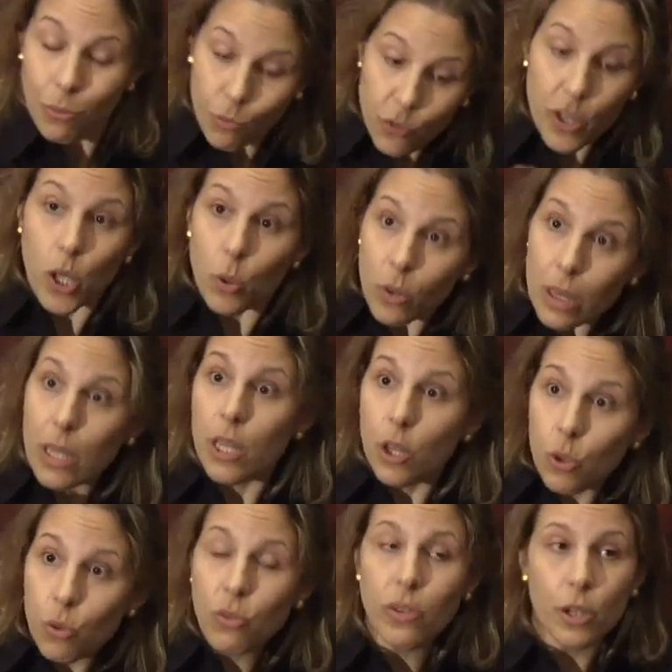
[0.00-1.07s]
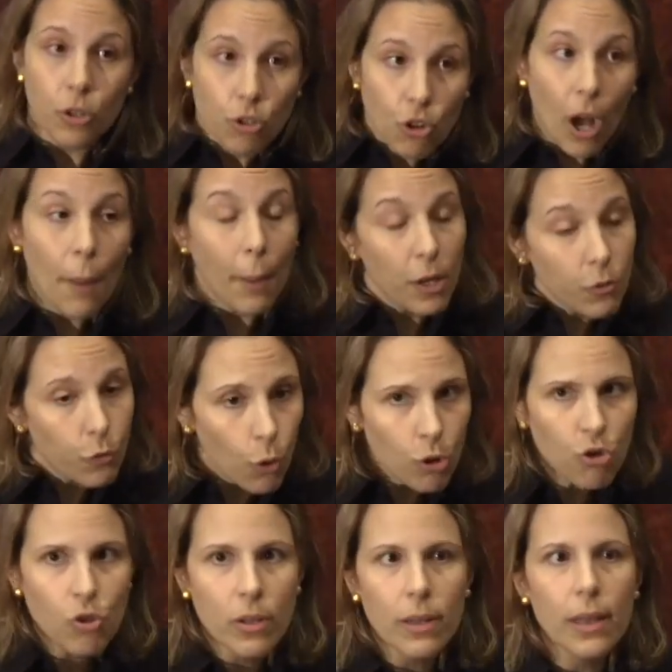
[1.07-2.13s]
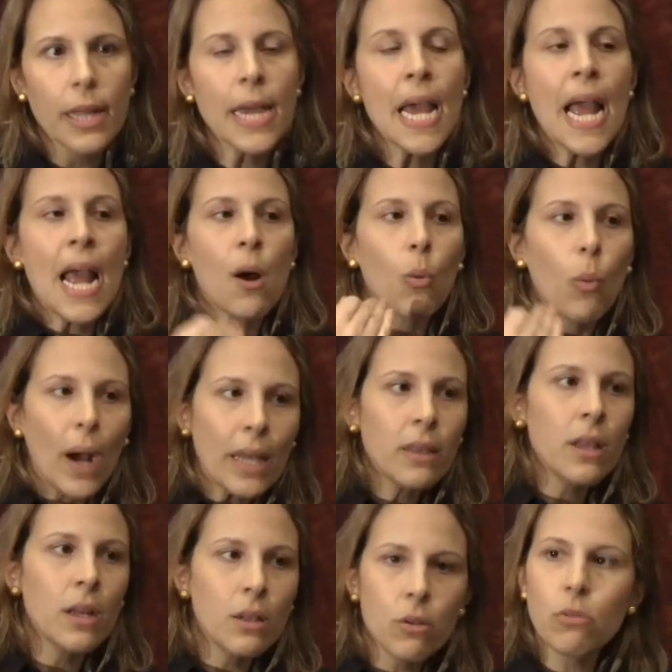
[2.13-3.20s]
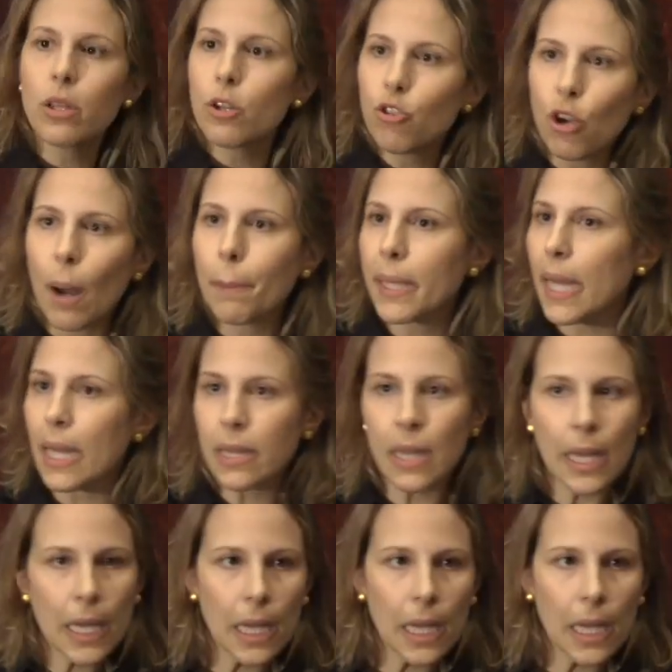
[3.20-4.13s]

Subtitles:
frequently lose their job, unfortunately, when they lose their job, they